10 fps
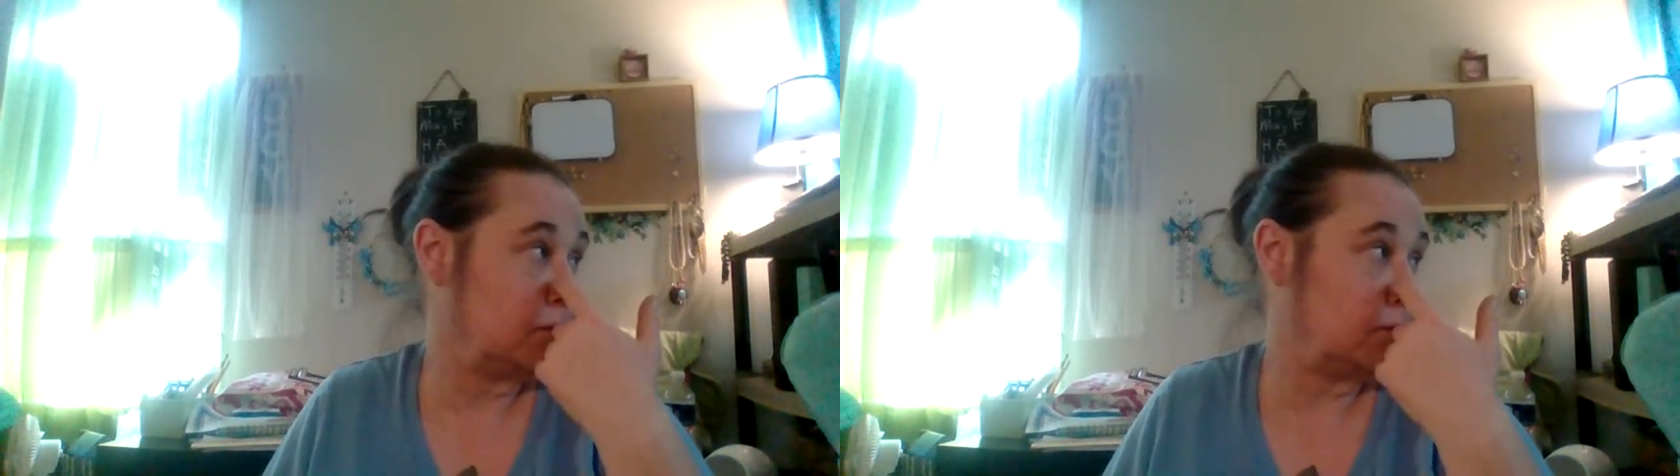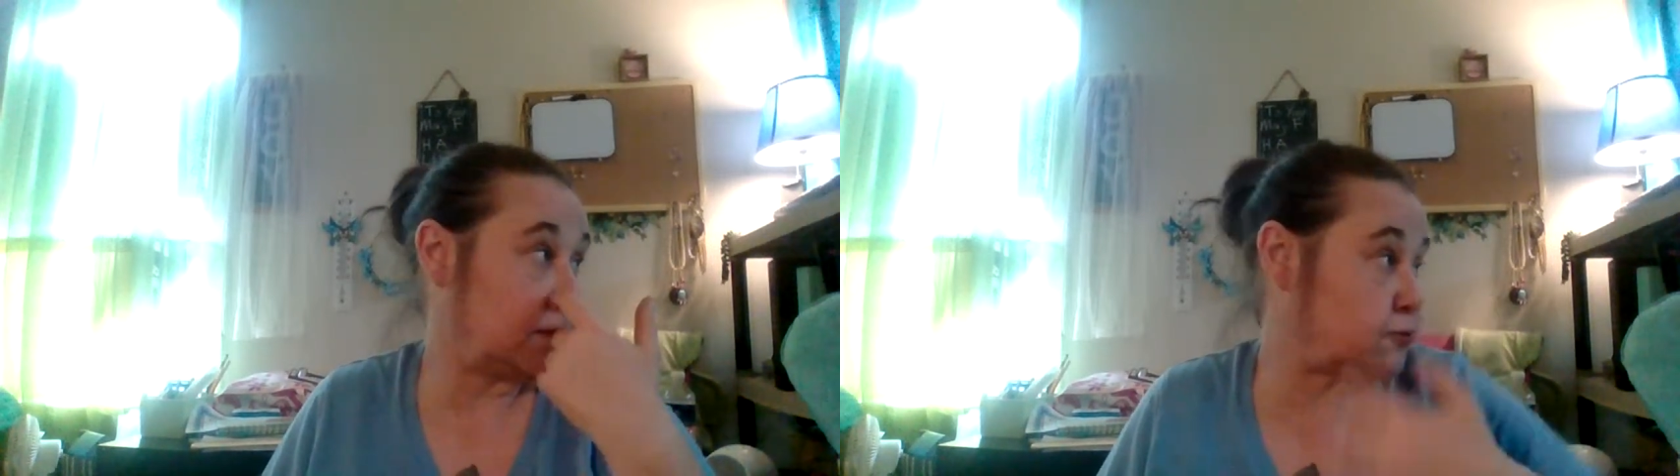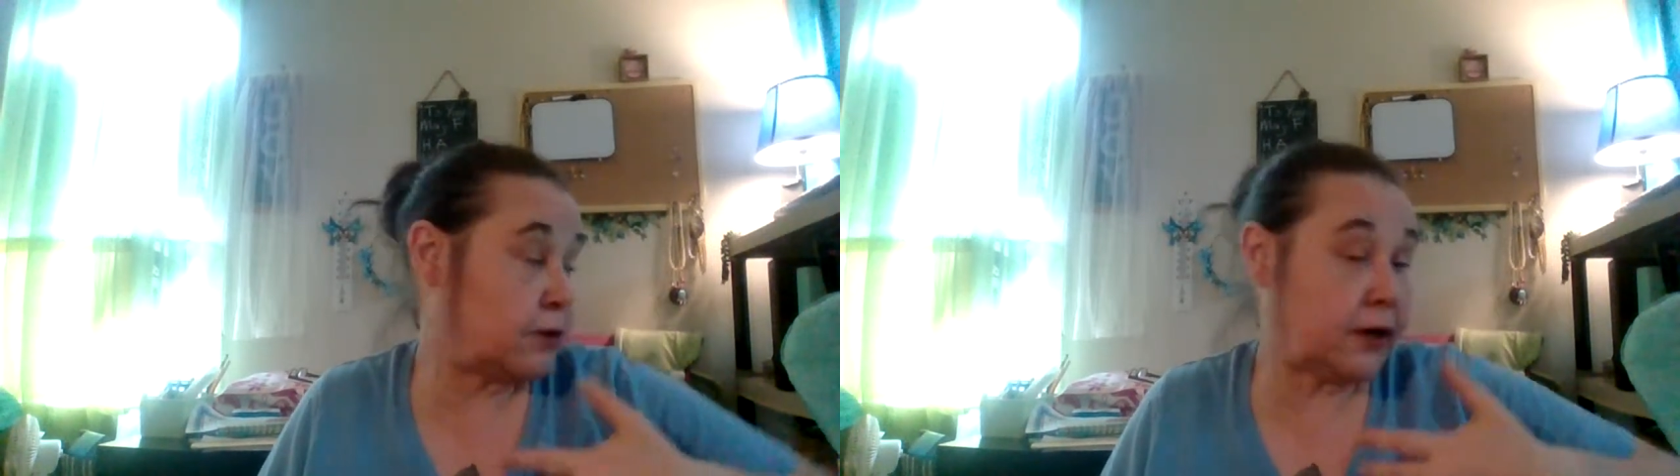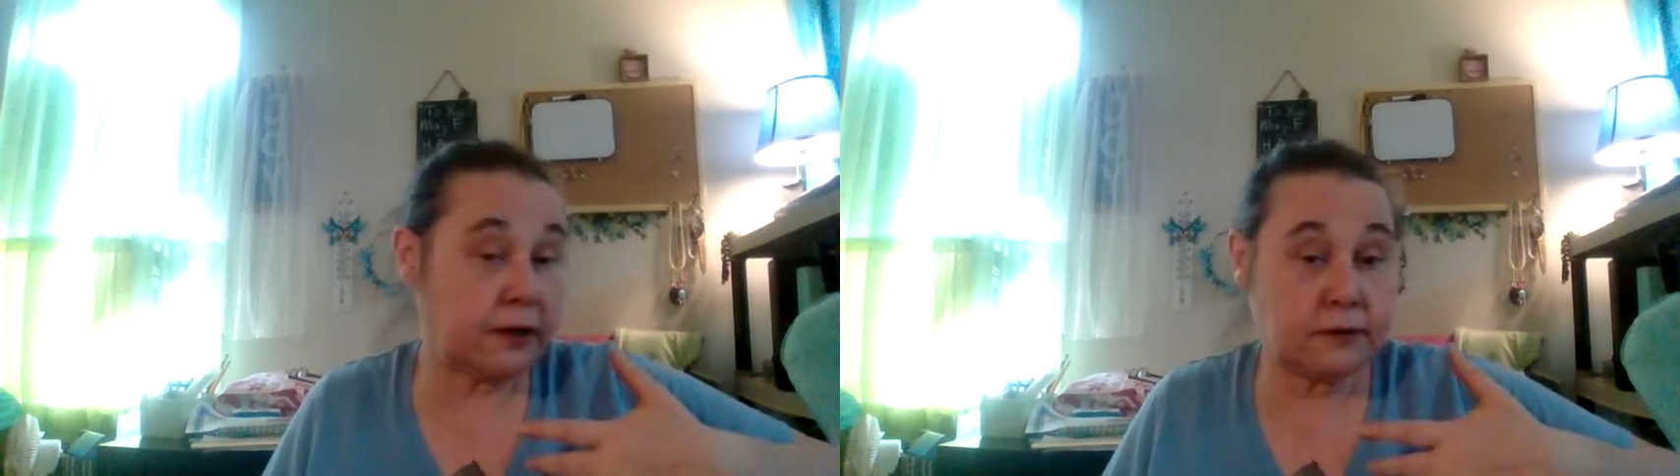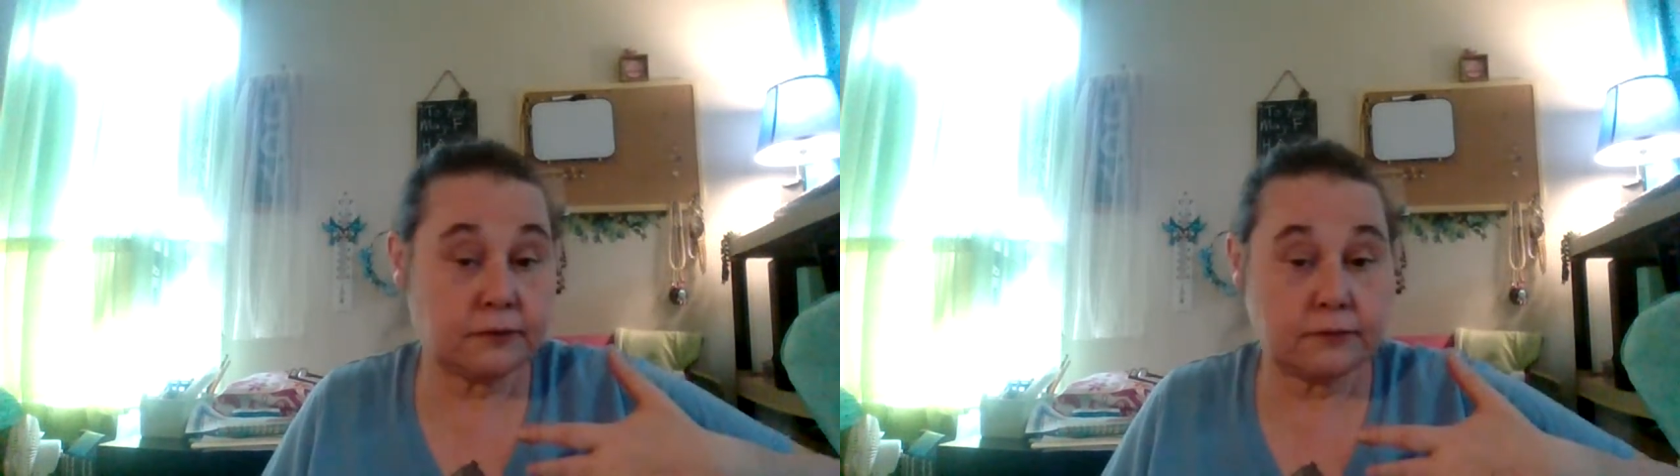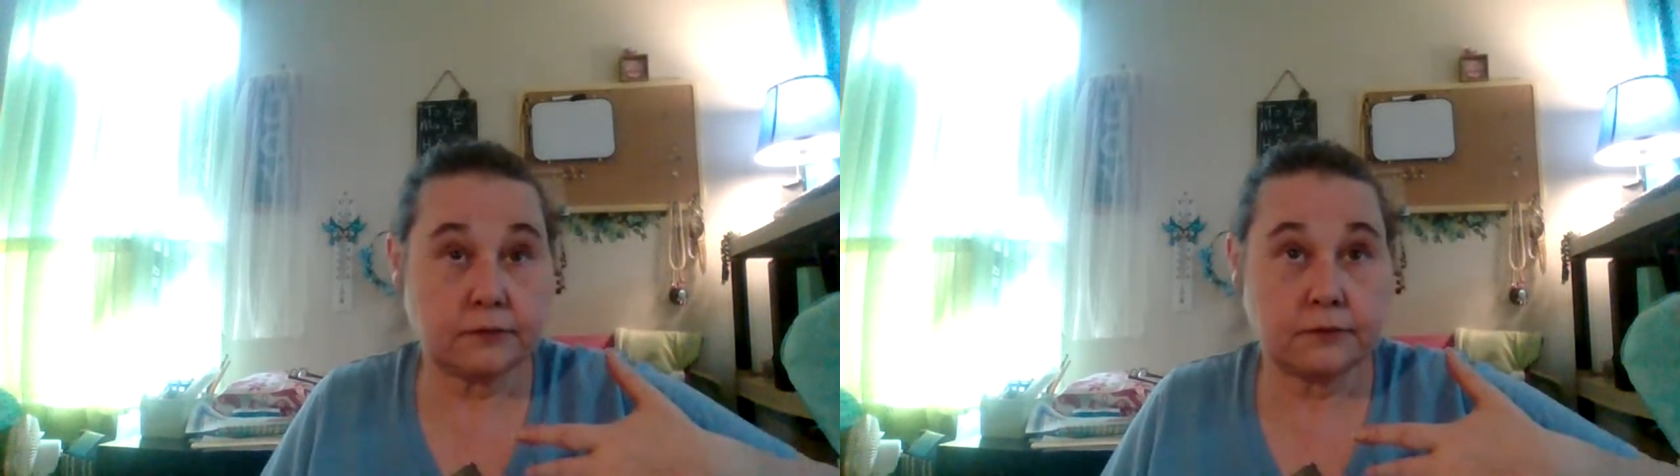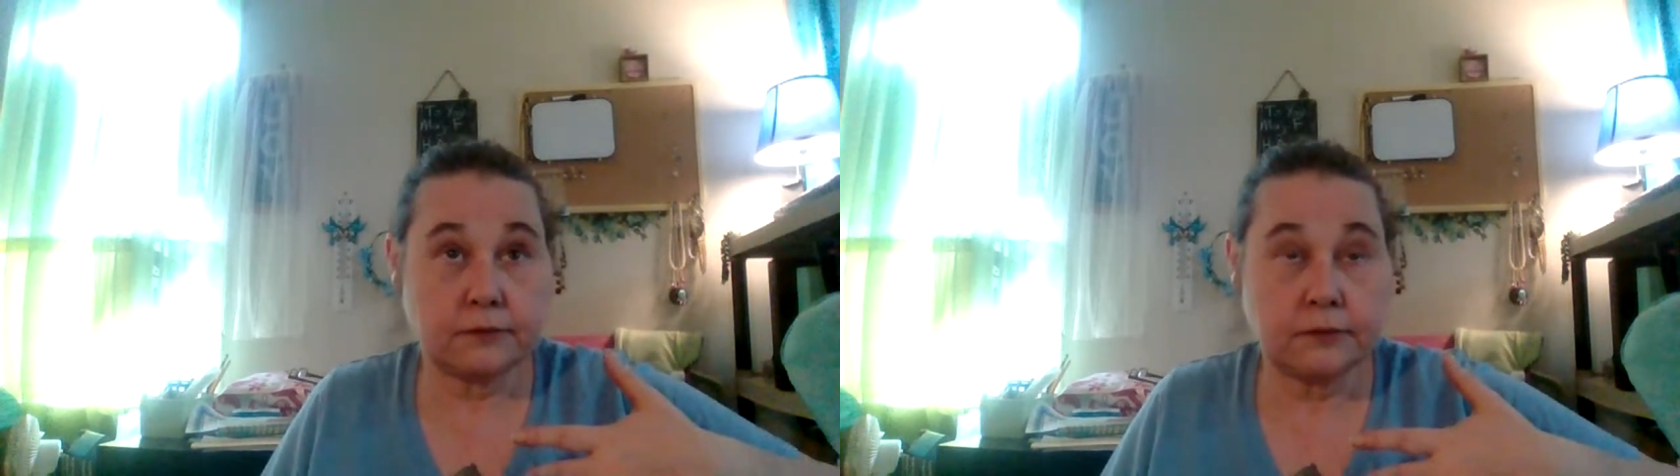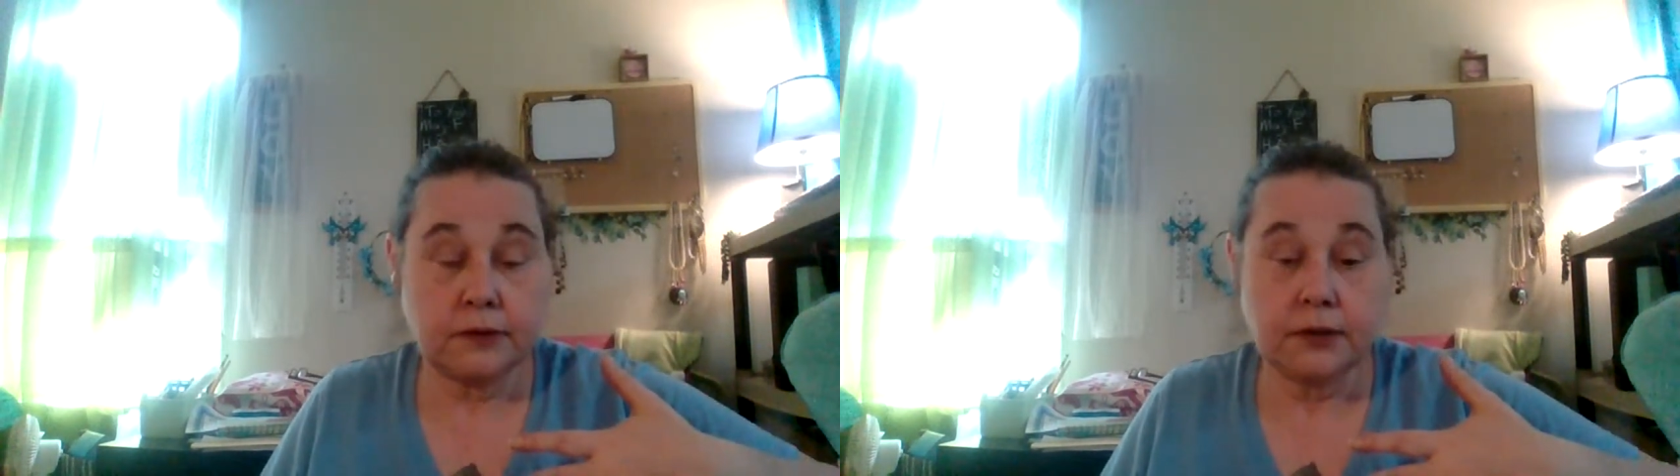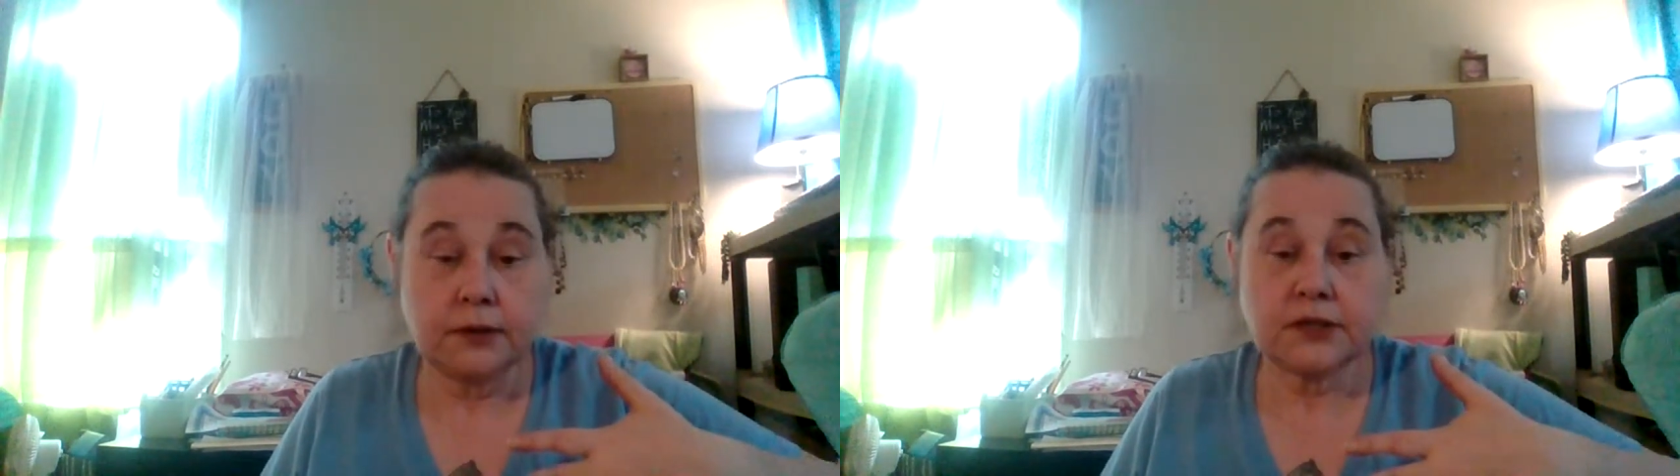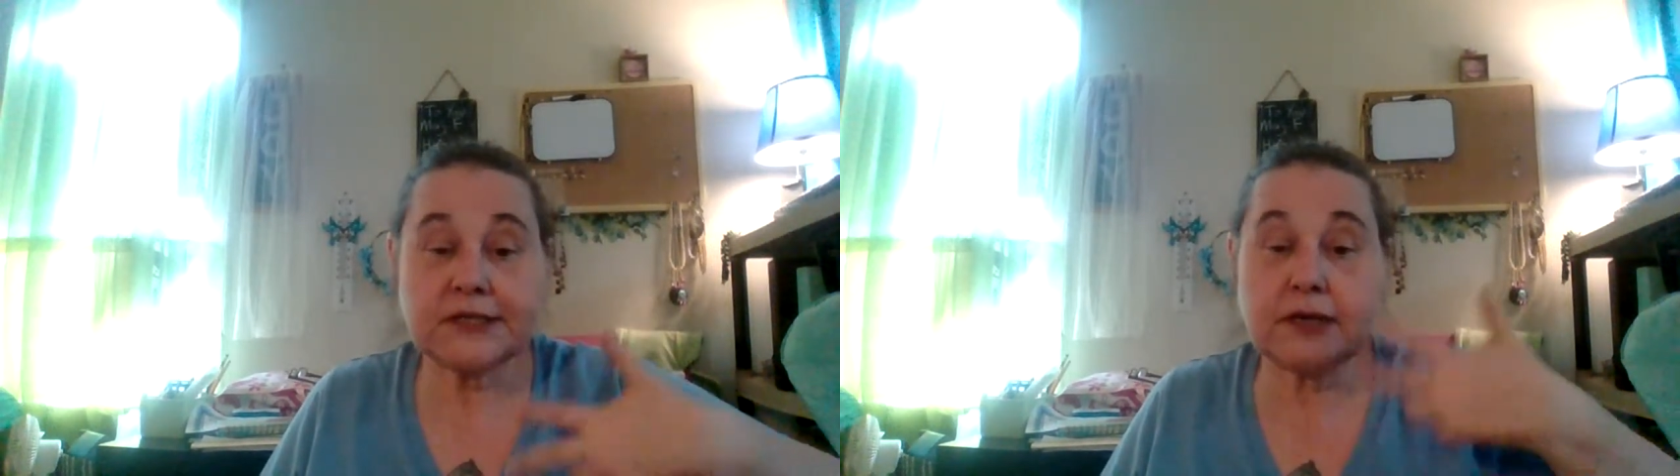That's why. It's